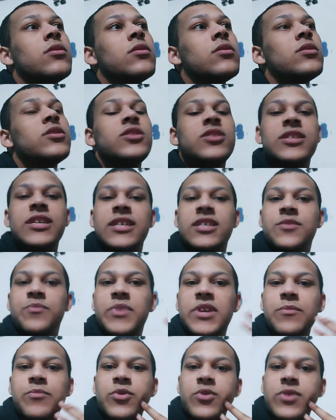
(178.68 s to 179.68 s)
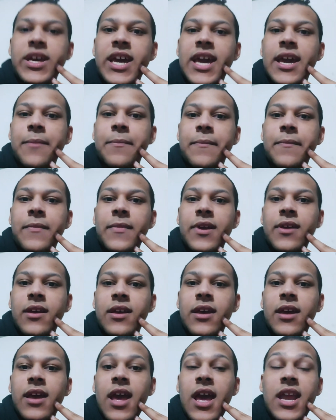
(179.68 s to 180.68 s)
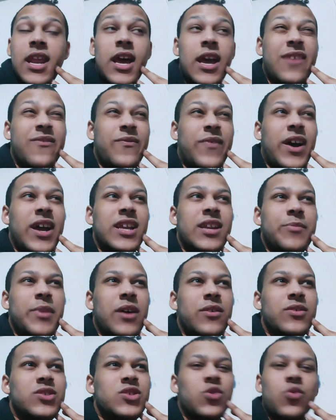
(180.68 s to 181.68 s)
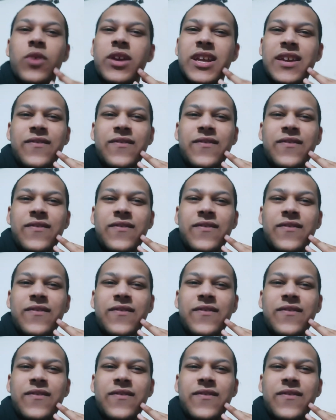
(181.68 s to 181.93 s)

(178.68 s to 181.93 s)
6 people came, and I invited about 20,